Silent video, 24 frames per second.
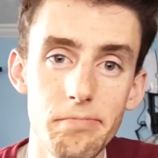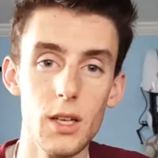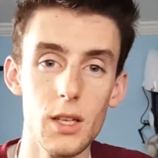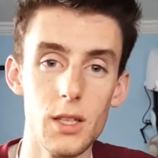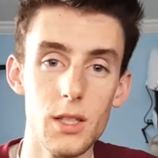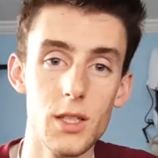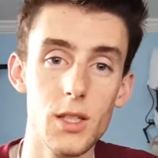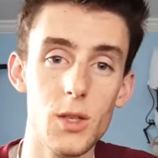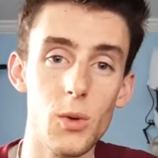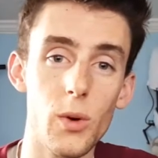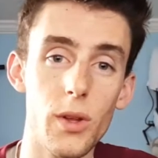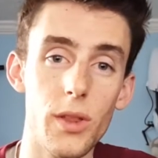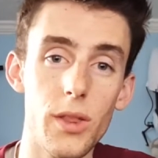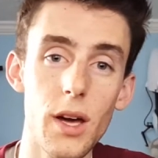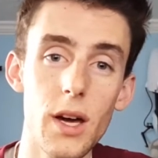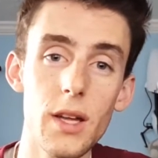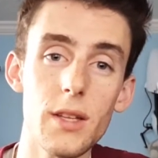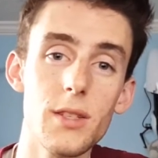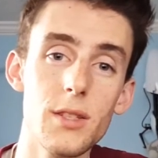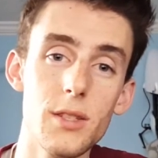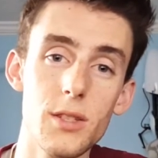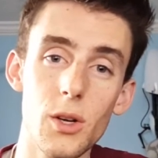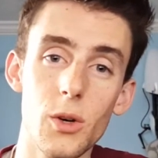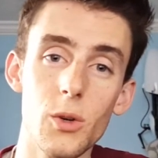So with that
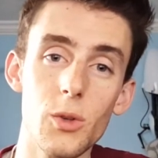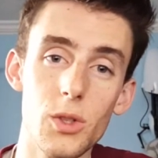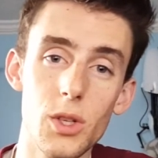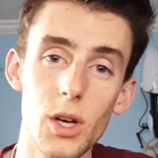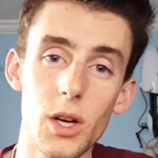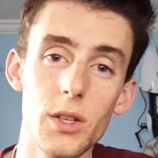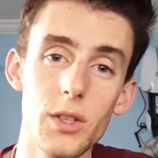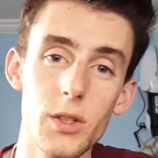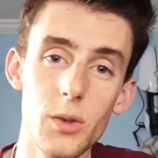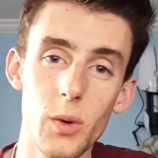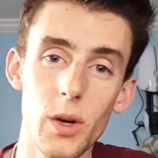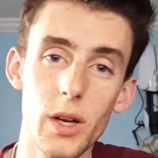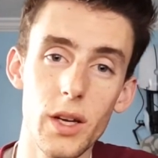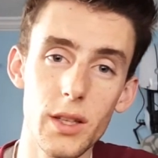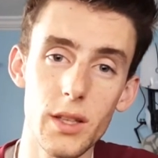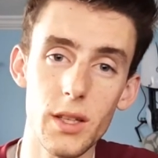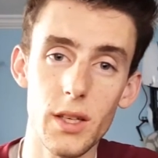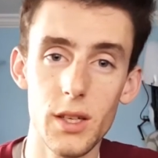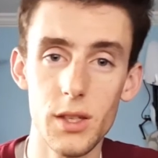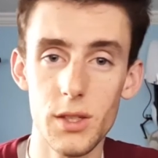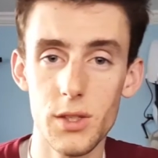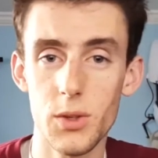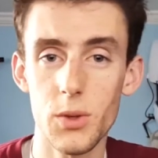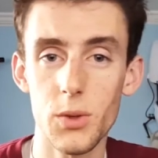stone tucked away in the
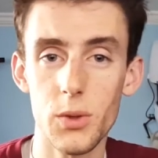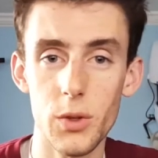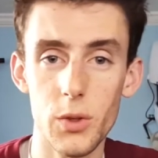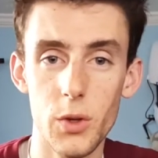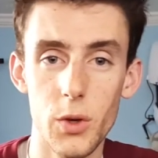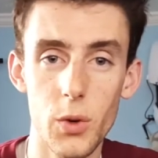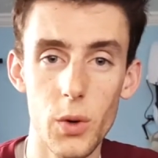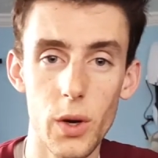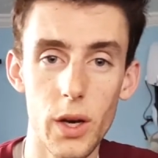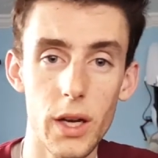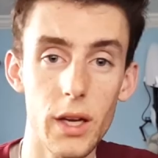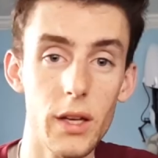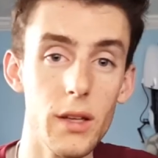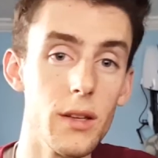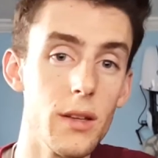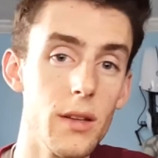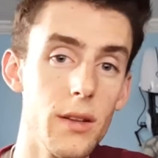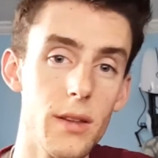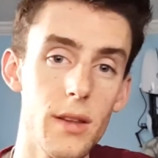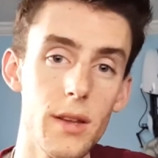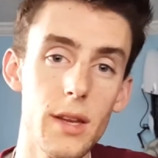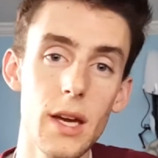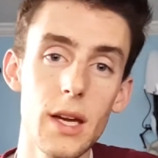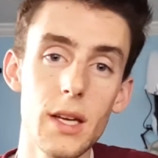eastern Ukraine,
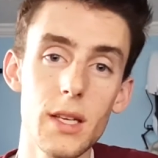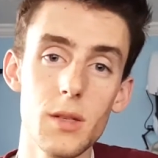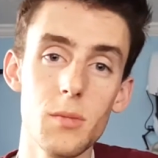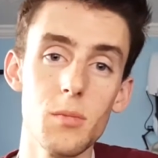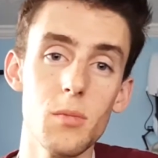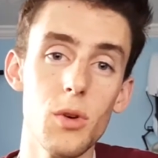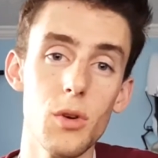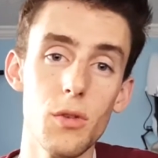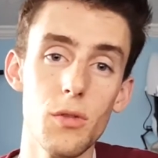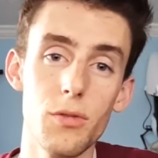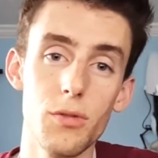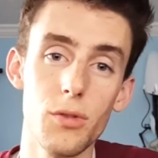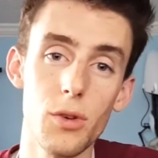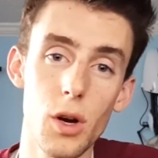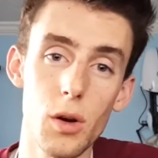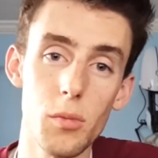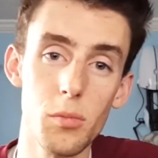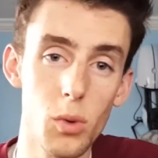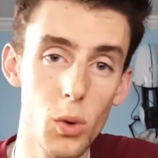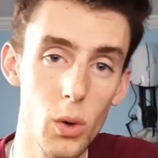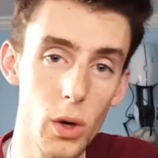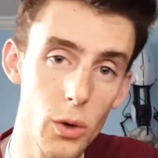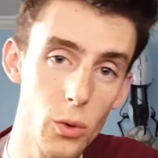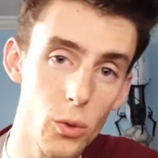the next move for our
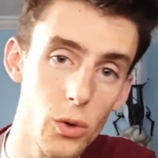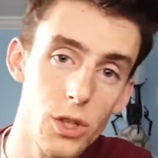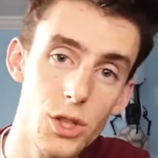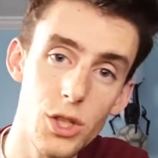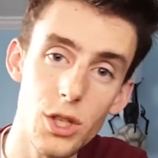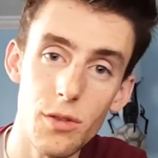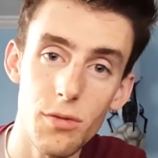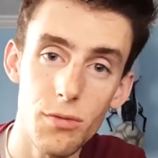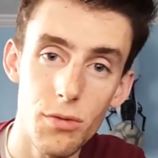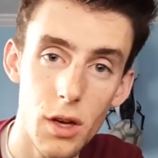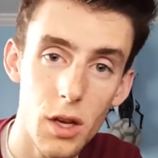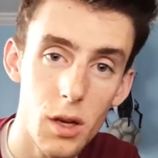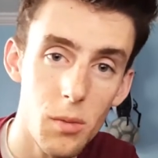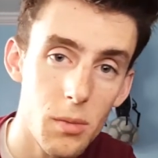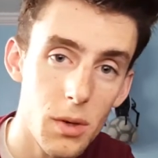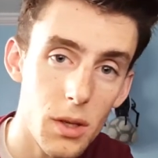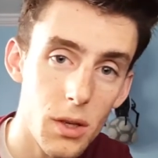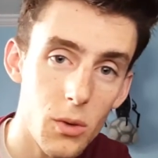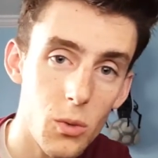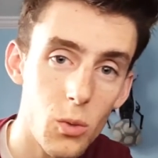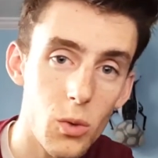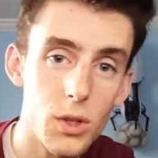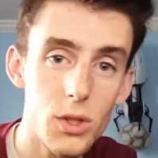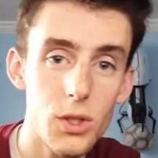boy Richie
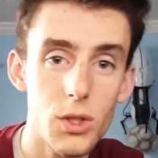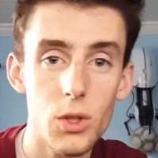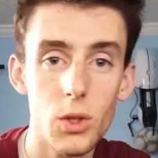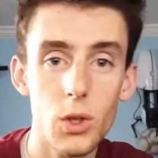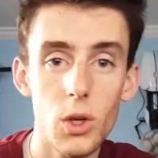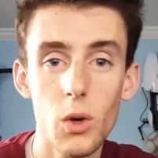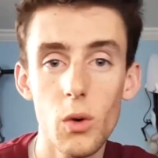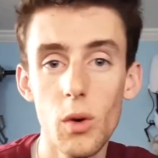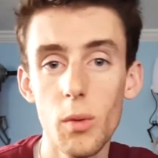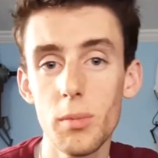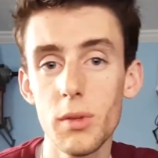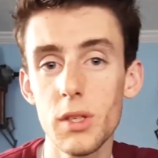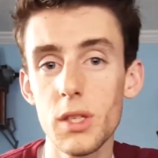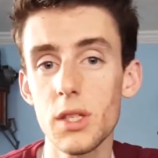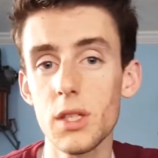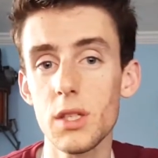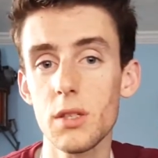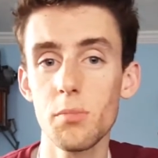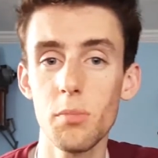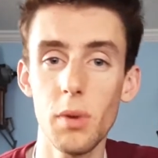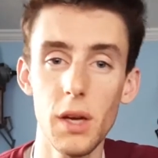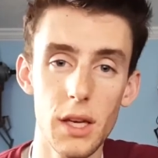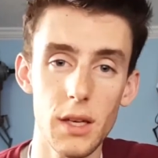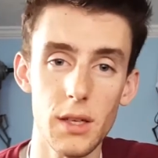Feynman was to go up to
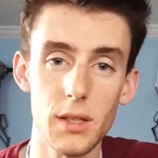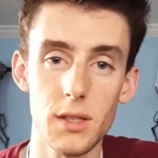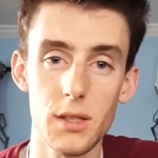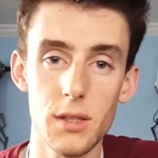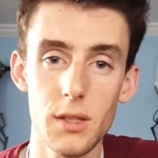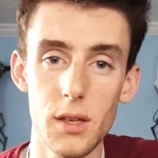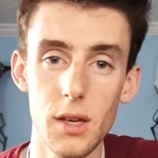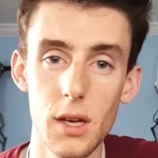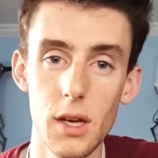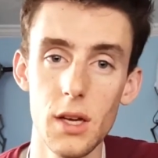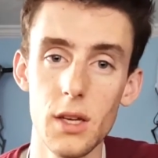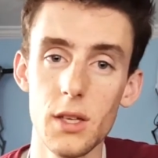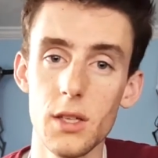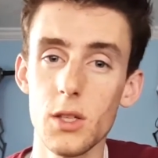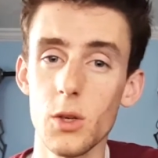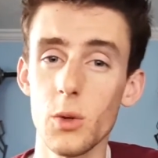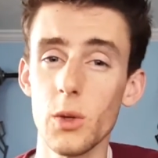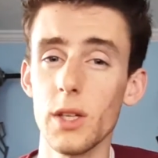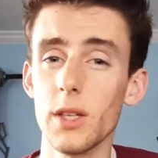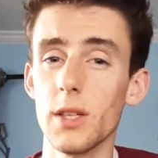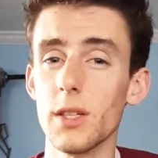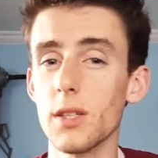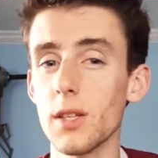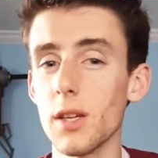space. So
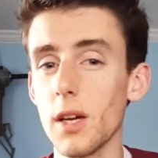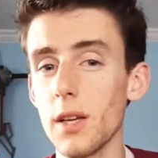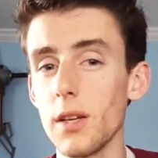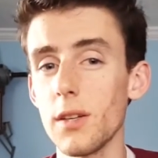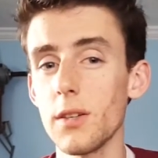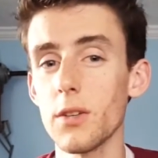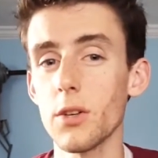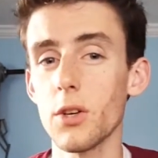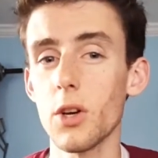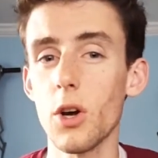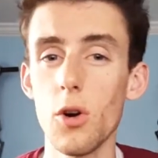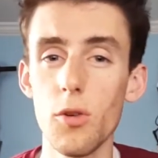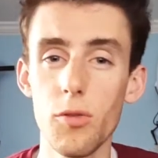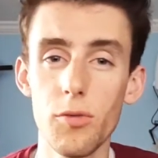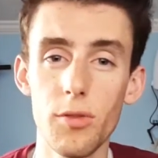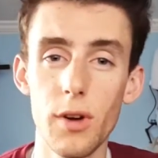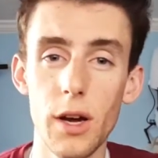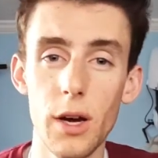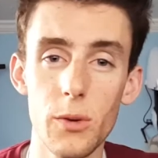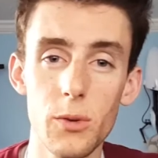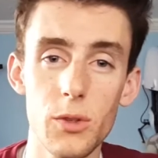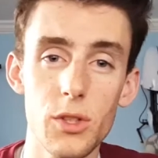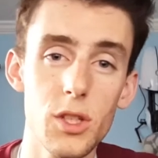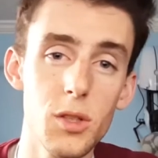he decided to
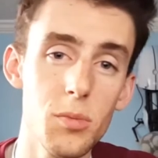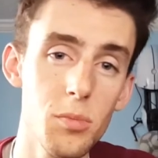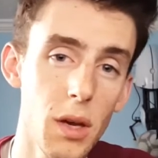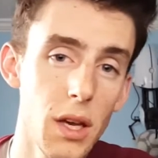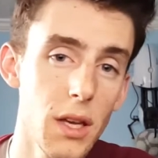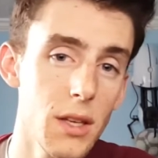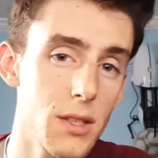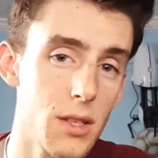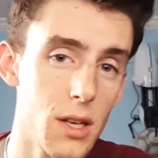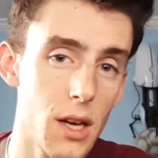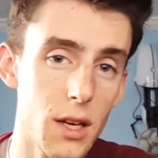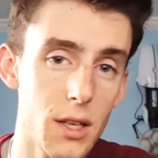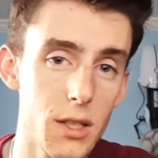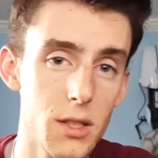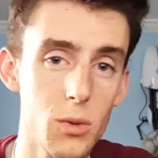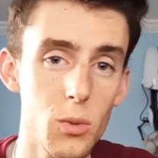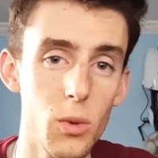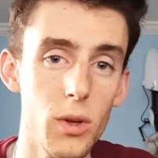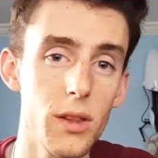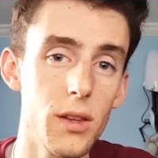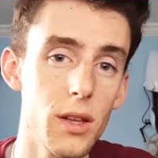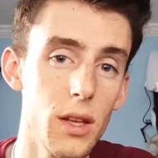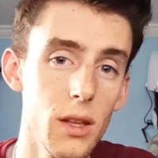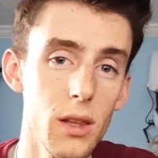co-found SpaceX
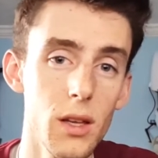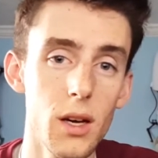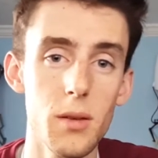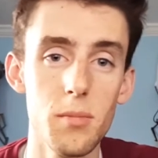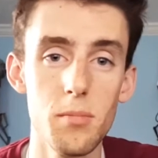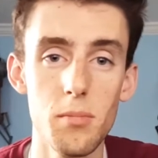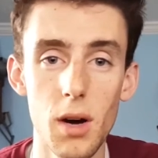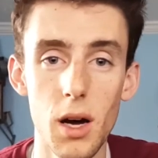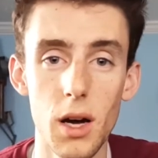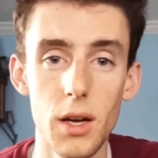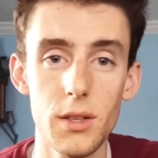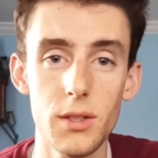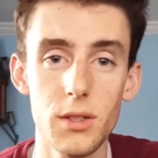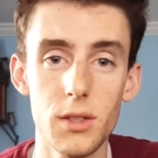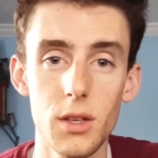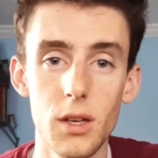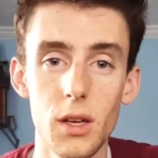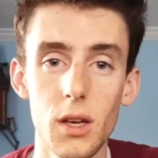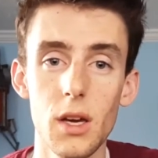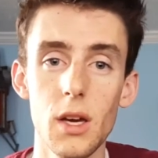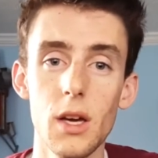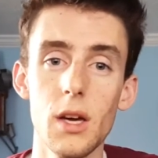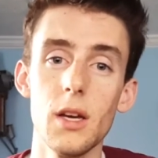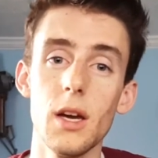with Elon Musk
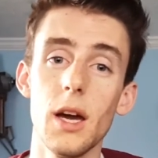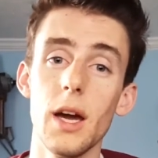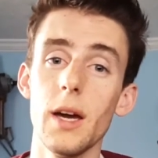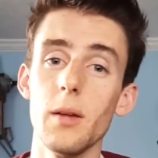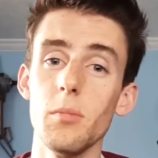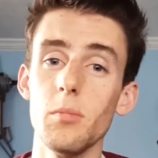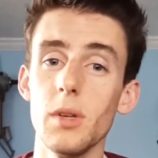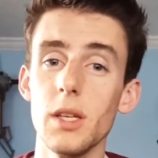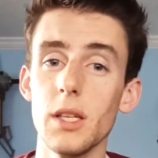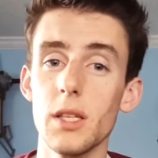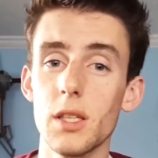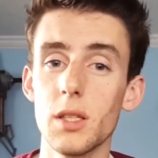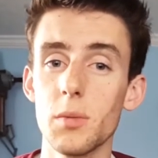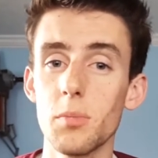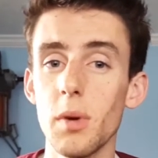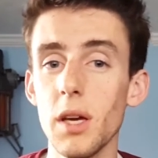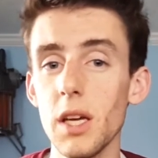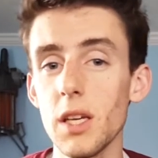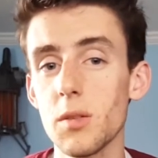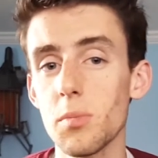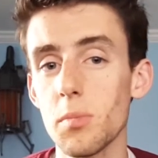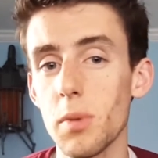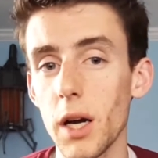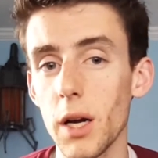and be
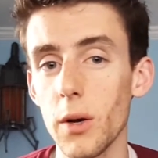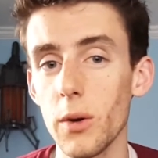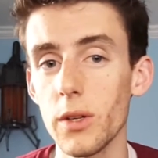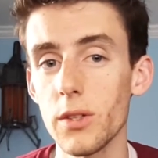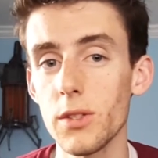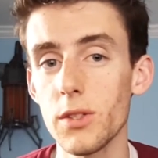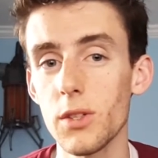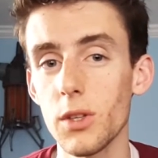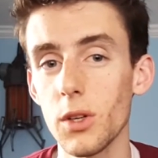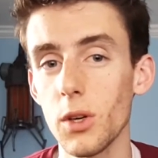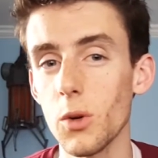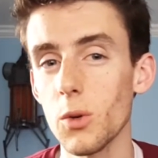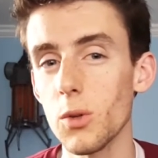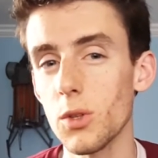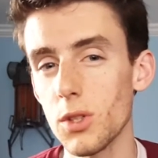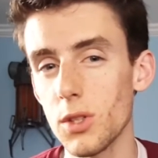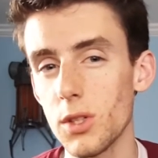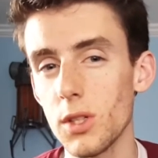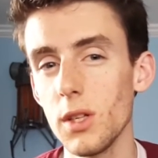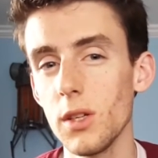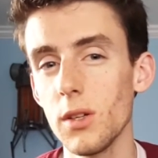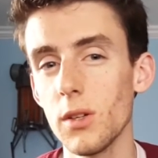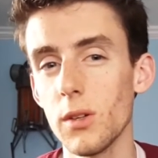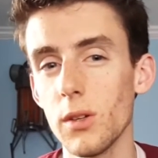space pirates to go
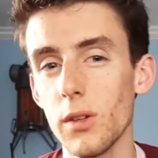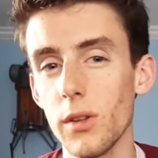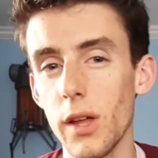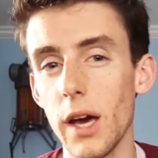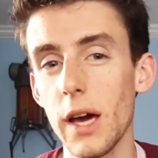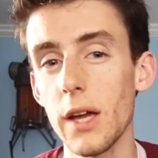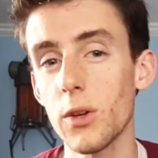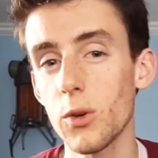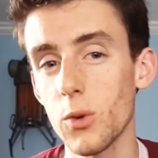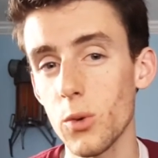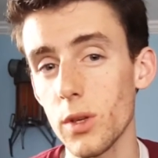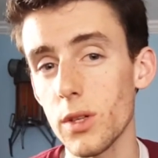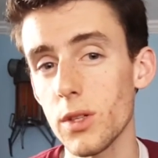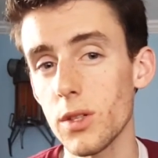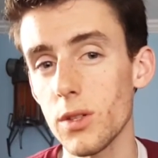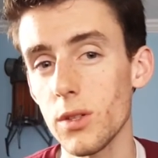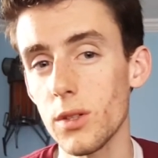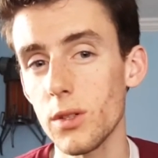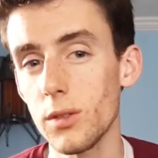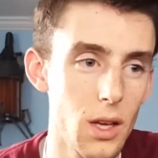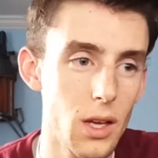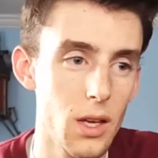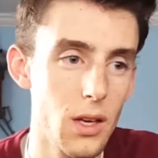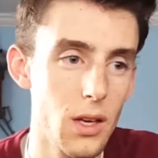steal that crystal.